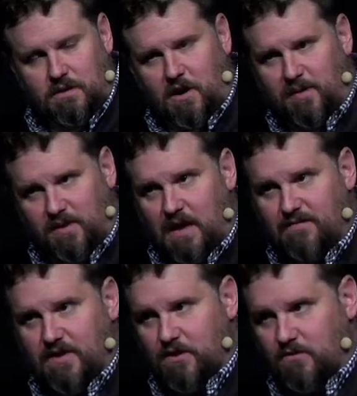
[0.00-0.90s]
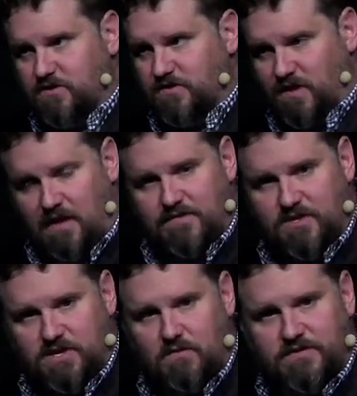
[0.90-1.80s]
our beloved who just loved the
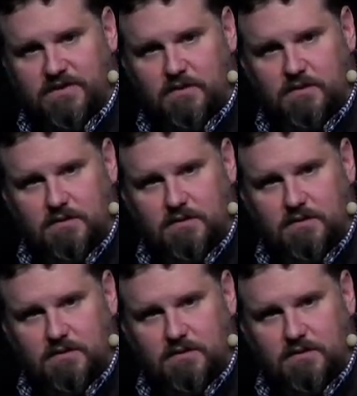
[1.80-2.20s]
chosen.